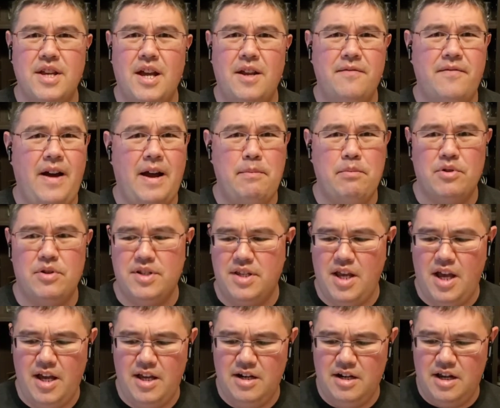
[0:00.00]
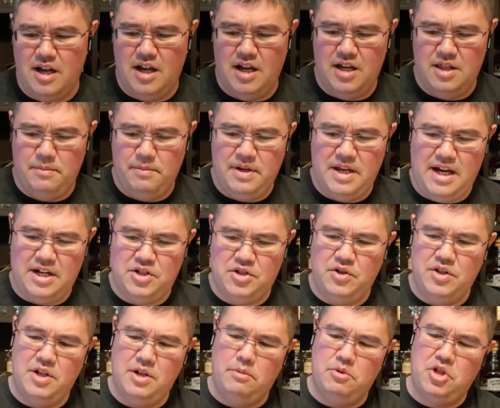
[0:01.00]
5%. Let me
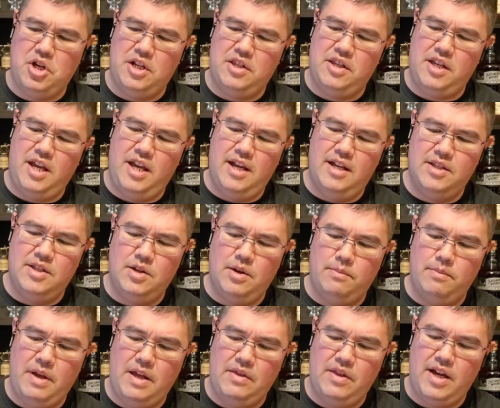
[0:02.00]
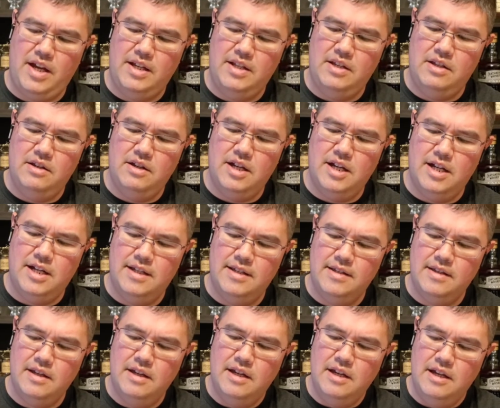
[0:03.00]
actually double check the can so I'm not lying to you
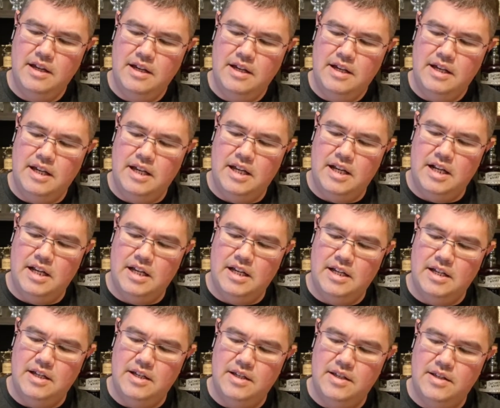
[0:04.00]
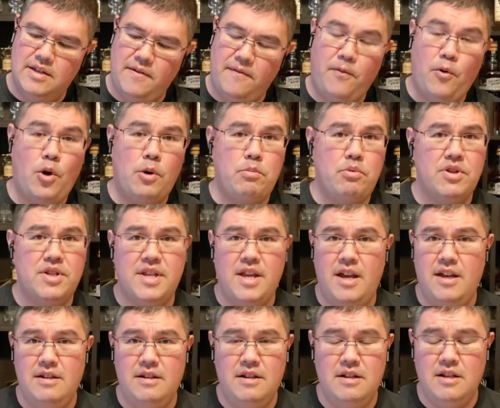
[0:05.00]
guys. It is
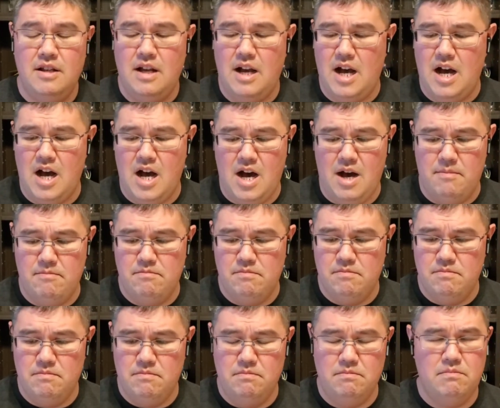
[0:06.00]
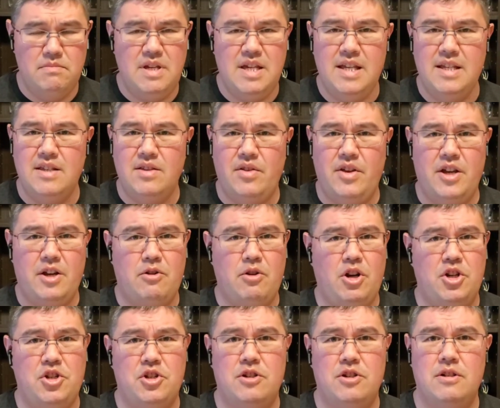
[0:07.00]
4%. Easily a
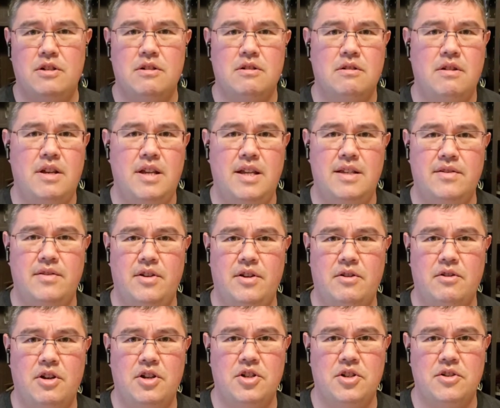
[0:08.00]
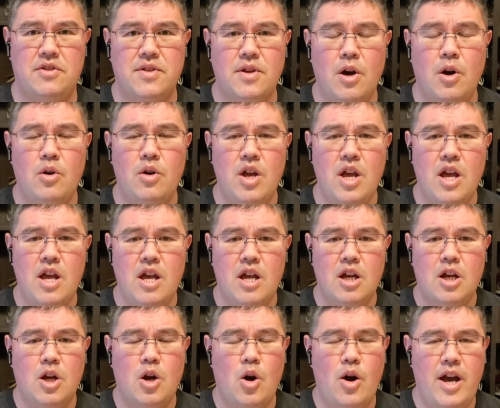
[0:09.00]
crusher. So
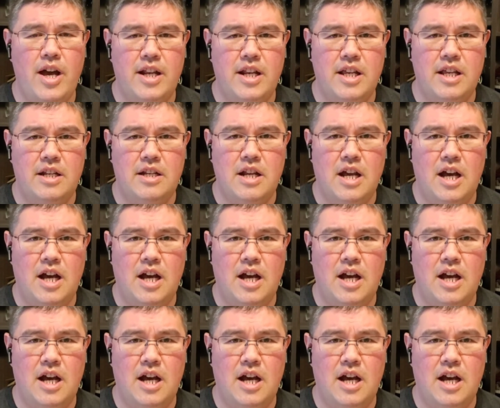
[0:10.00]
go ahead and